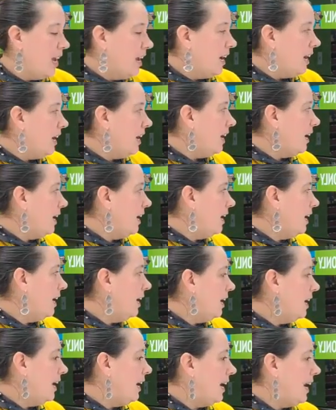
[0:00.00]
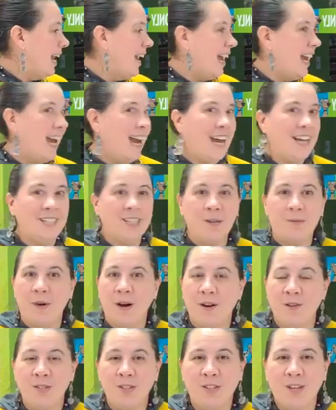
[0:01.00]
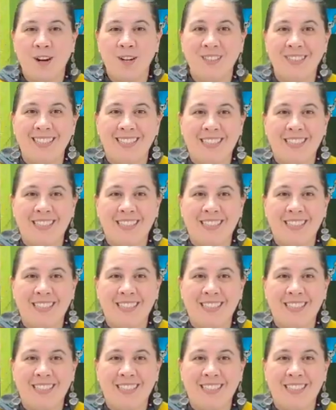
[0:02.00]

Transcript: Uh, and tomorrow starts